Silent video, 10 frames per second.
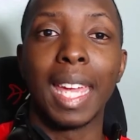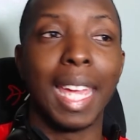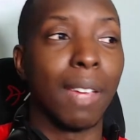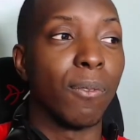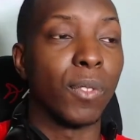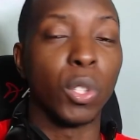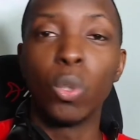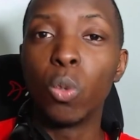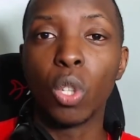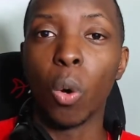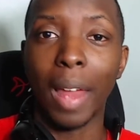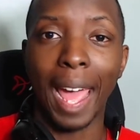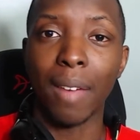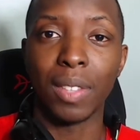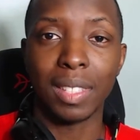if you don't
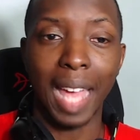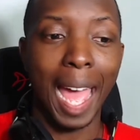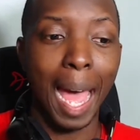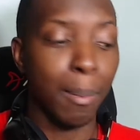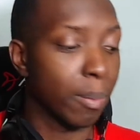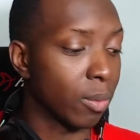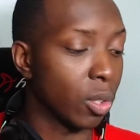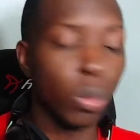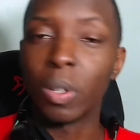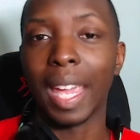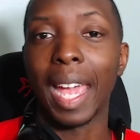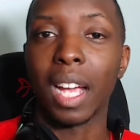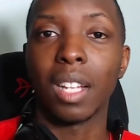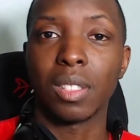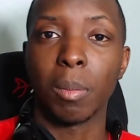have this app, you can't
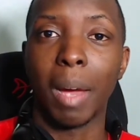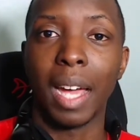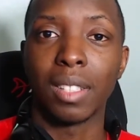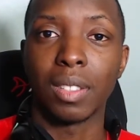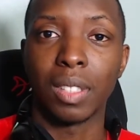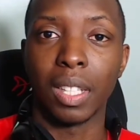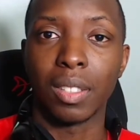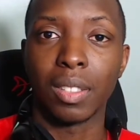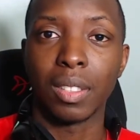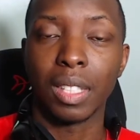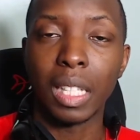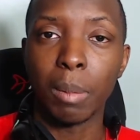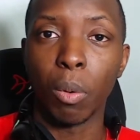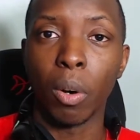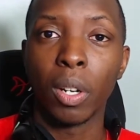customize this
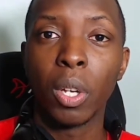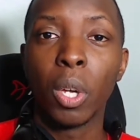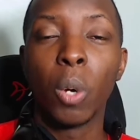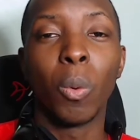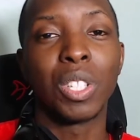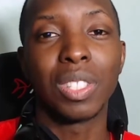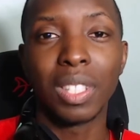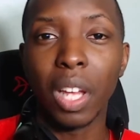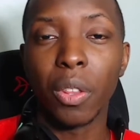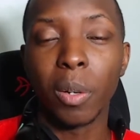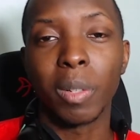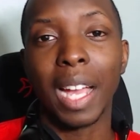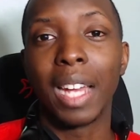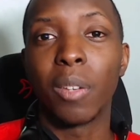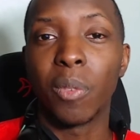keyboard, which is another
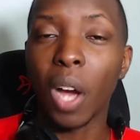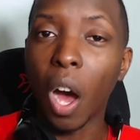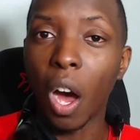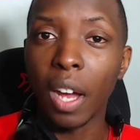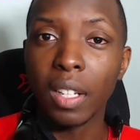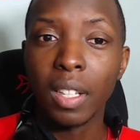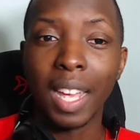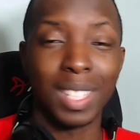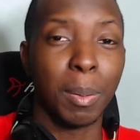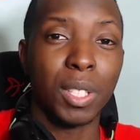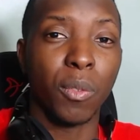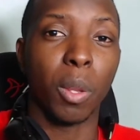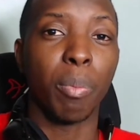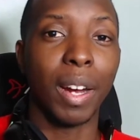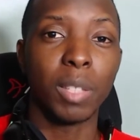kind of con, especially for the
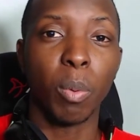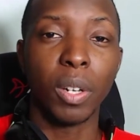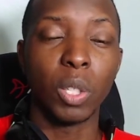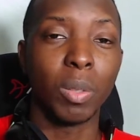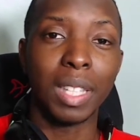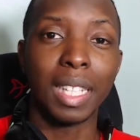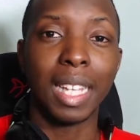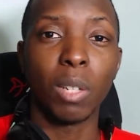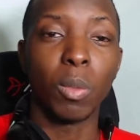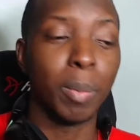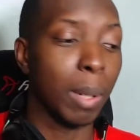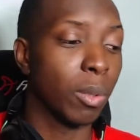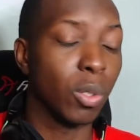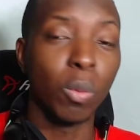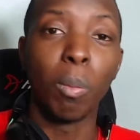price point. You would think that it would be able
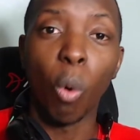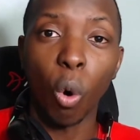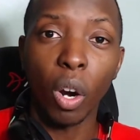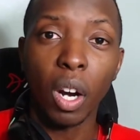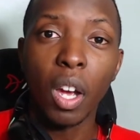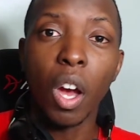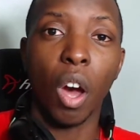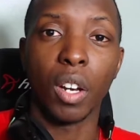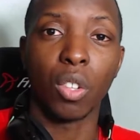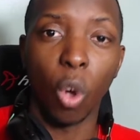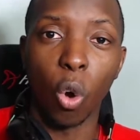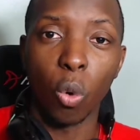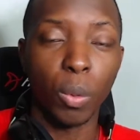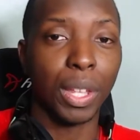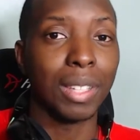to do more on its
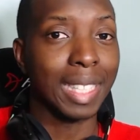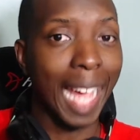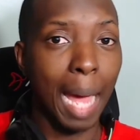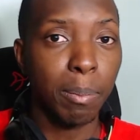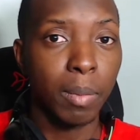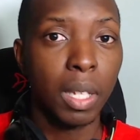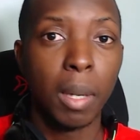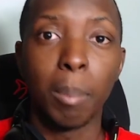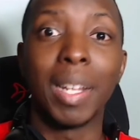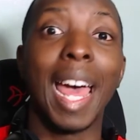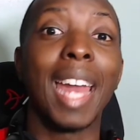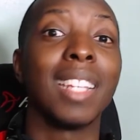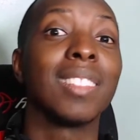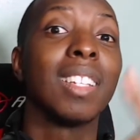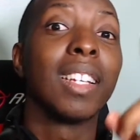own without the app, but that
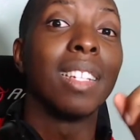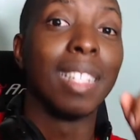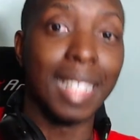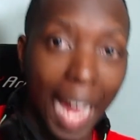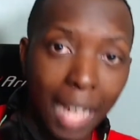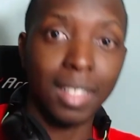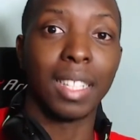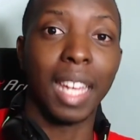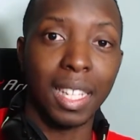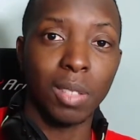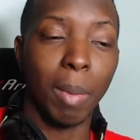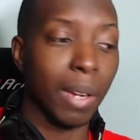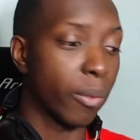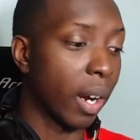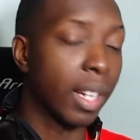is not the case, my
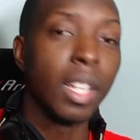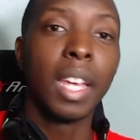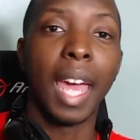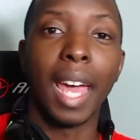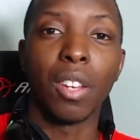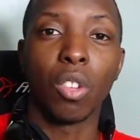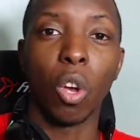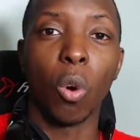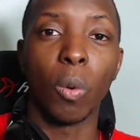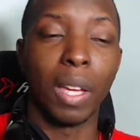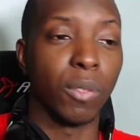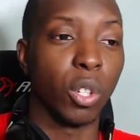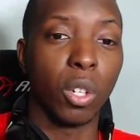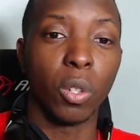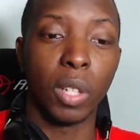friend. And so if
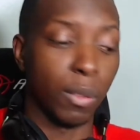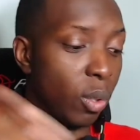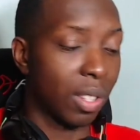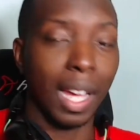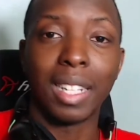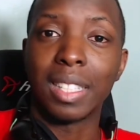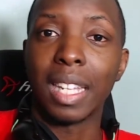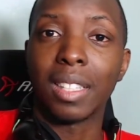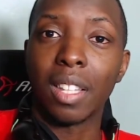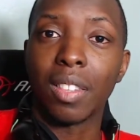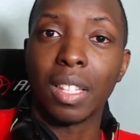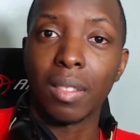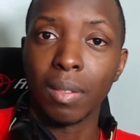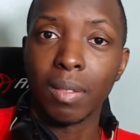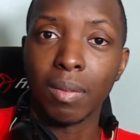you decide to take this
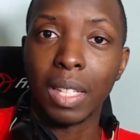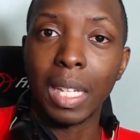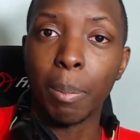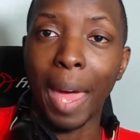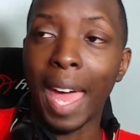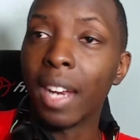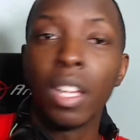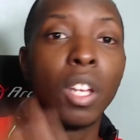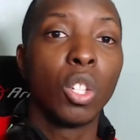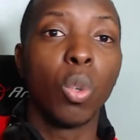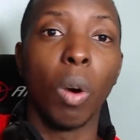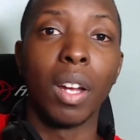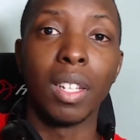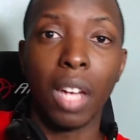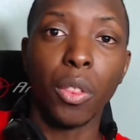keypad to
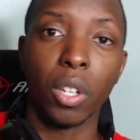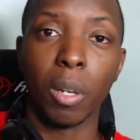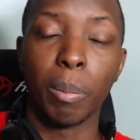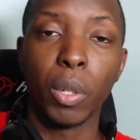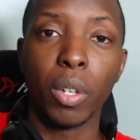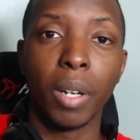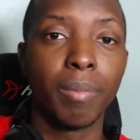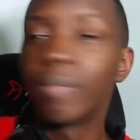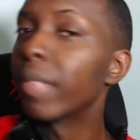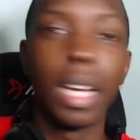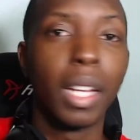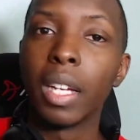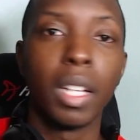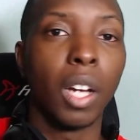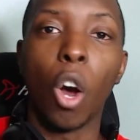another computer,
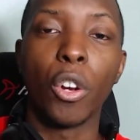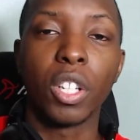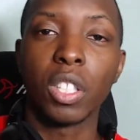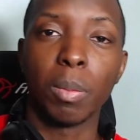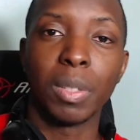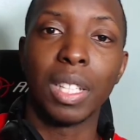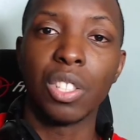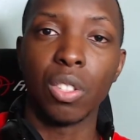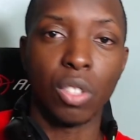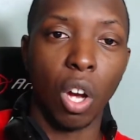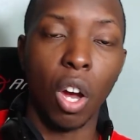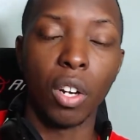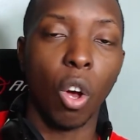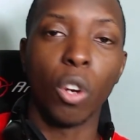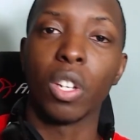all your customization's gone,
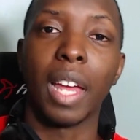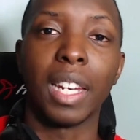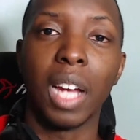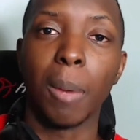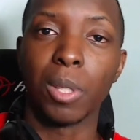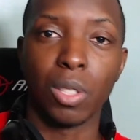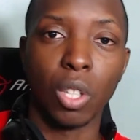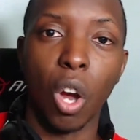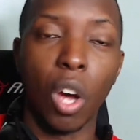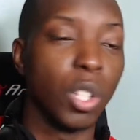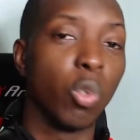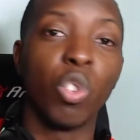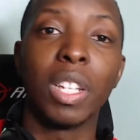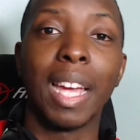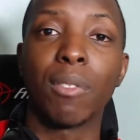all your lighting options gone. You
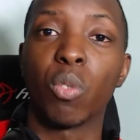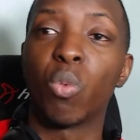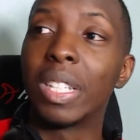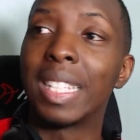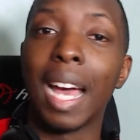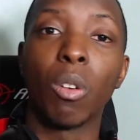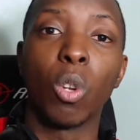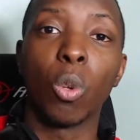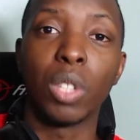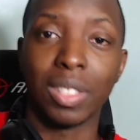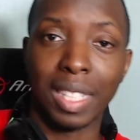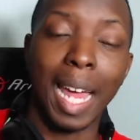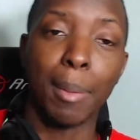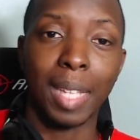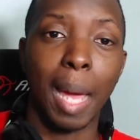really have to re-download the
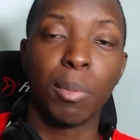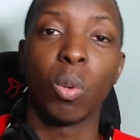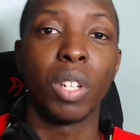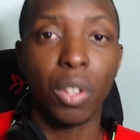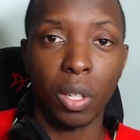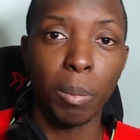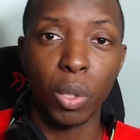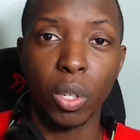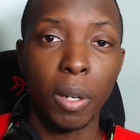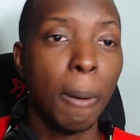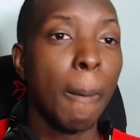Synapse app to another computer.